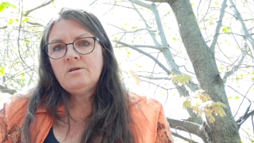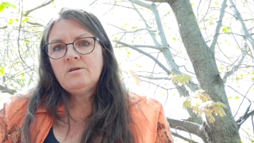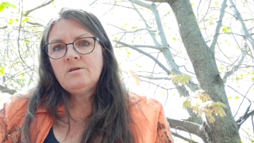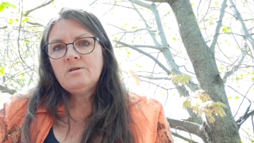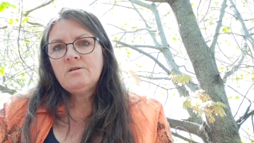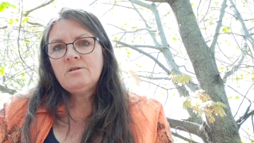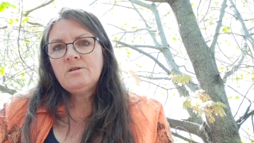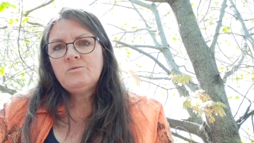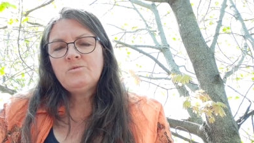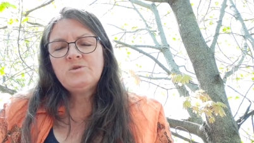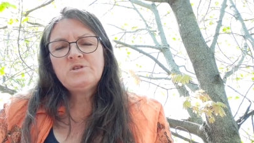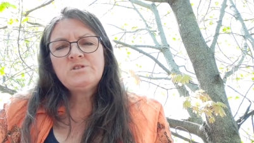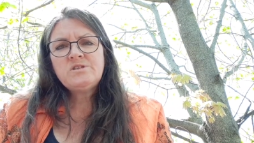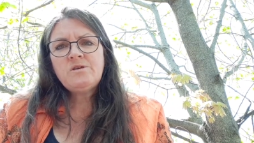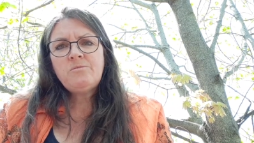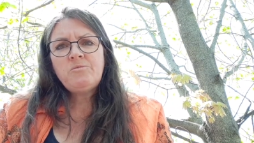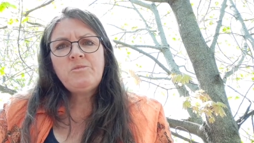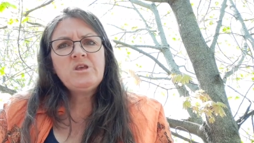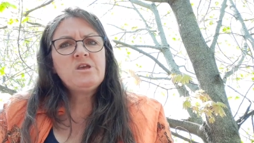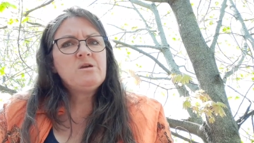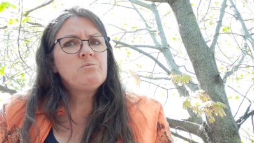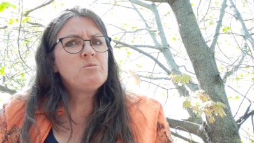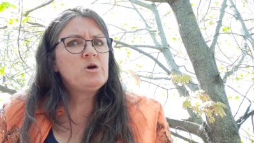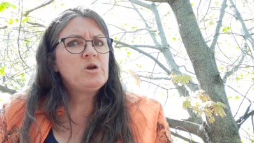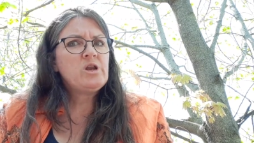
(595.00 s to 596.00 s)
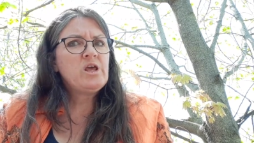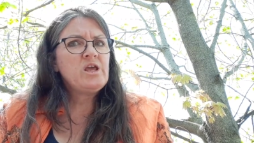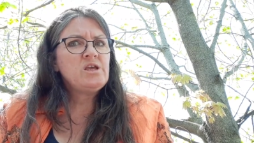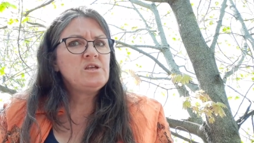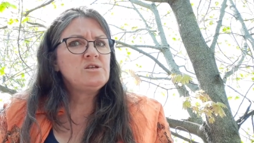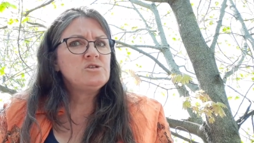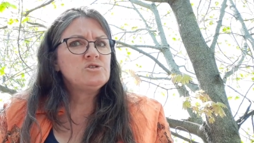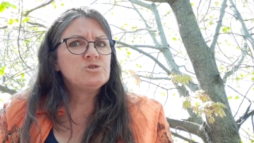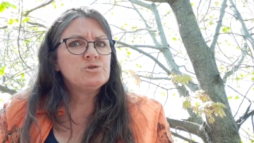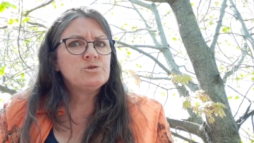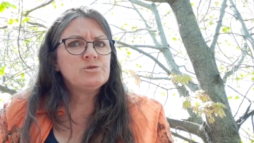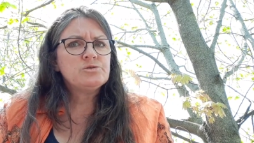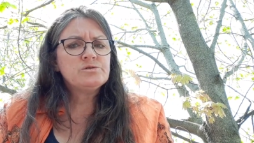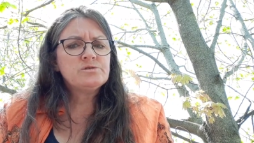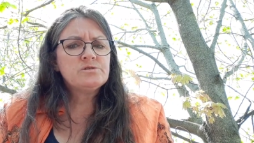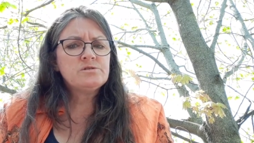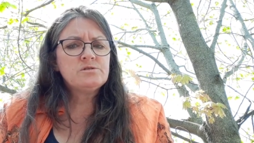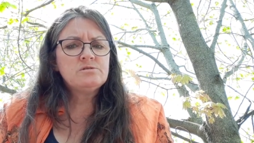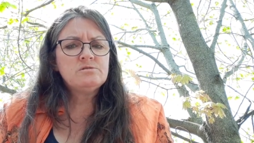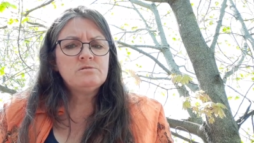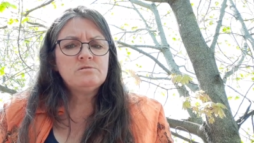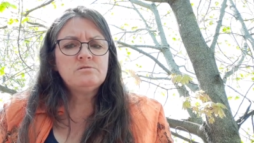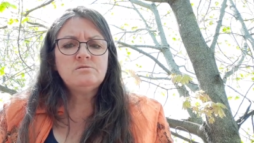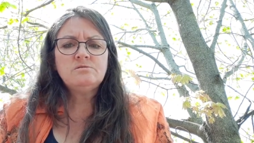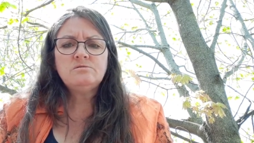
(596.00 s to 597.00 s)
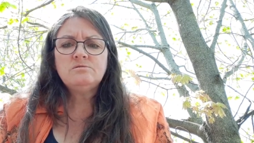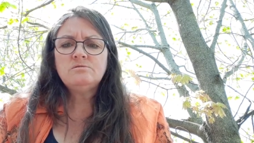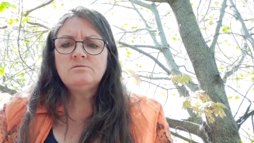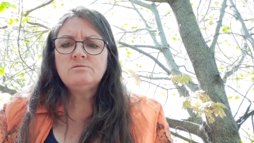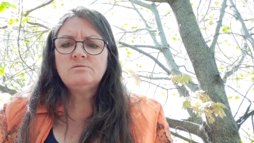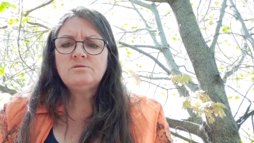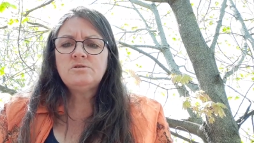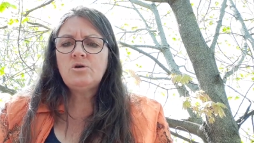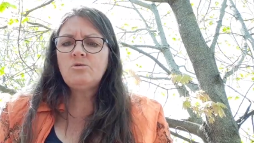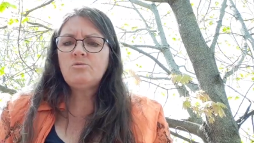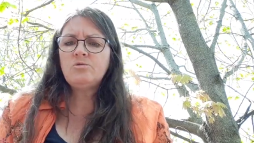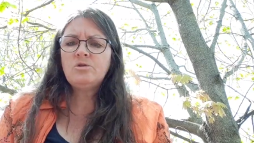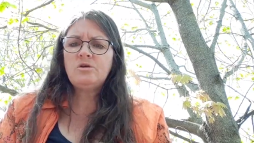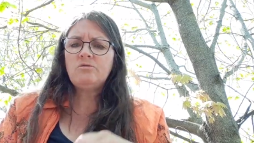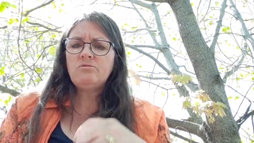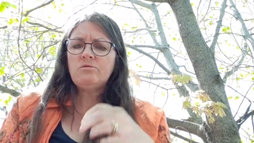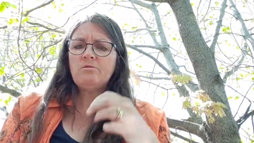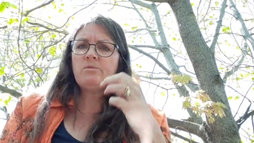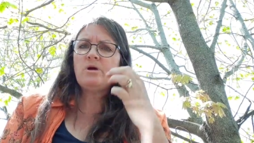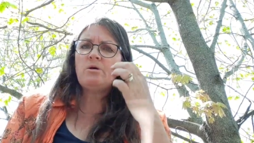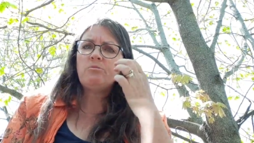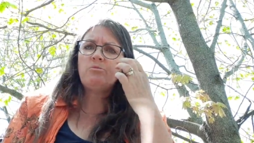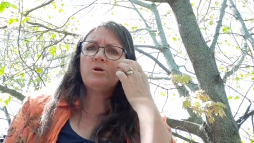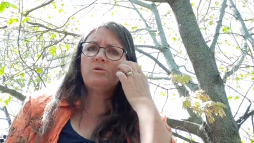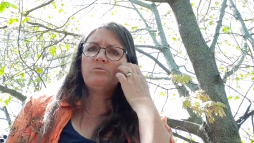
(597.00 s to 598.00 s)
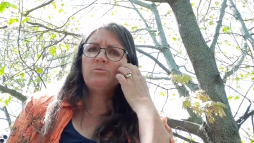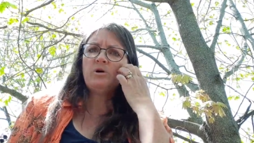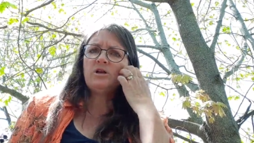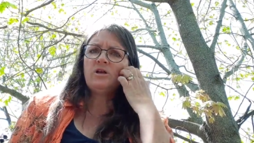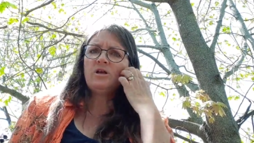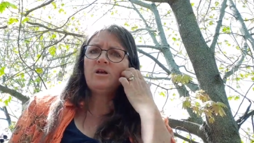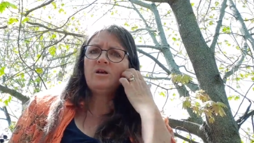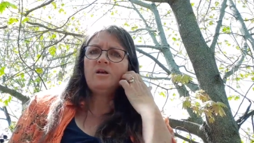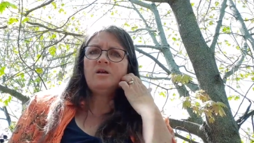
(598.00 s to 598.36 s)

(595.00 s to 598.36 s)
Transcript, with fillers: There was something about angels, Tony remembered, but